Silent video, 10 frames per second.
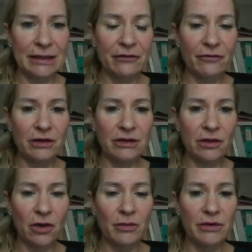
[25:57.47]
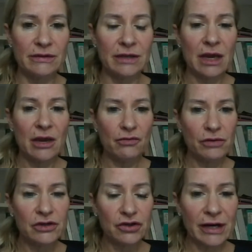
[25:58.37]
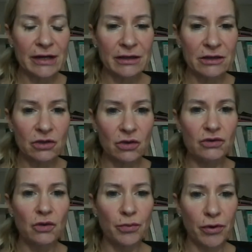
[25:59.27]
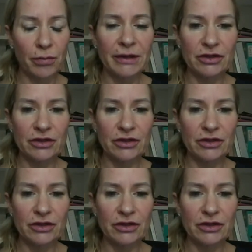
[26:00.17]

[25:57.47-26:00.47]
in inverted commas, retraining the dogs or properly